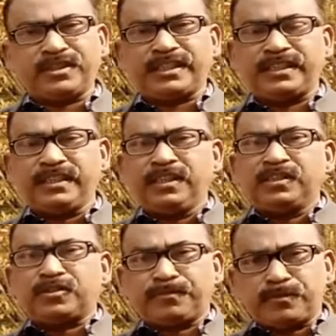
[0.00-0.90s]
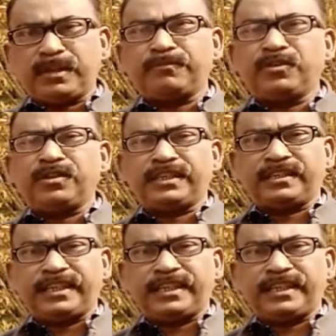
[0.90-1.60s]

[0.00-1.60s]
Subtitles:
Okay, so probably when